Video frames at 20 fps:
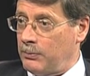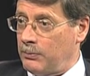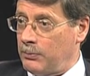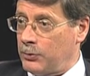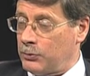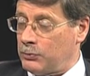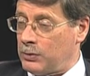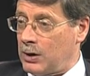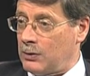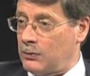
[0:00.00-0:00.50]

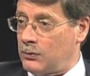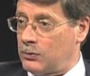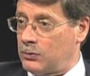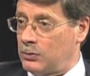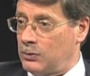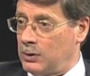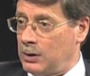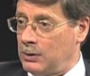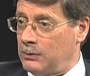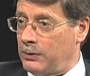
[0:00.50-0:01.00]
threats
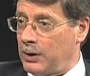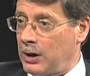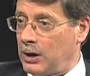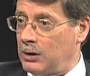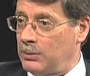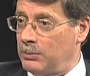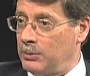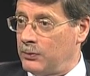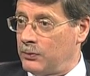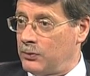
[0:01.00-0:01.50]
to the
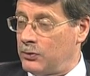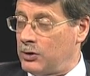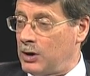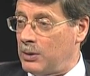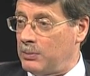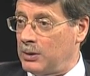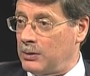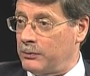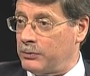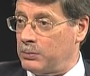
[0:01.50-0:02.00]
environment
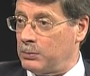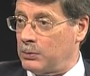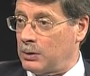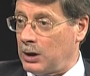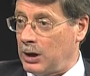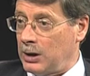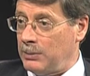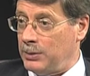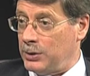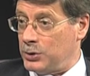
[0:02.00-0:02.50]
stemming from
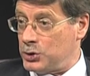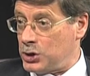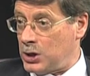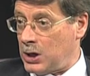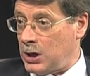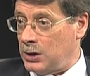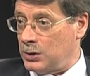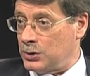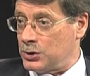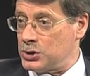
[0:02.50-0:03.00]
climate
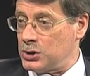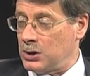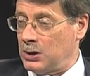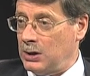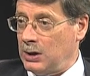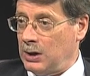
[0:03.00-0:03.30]
change.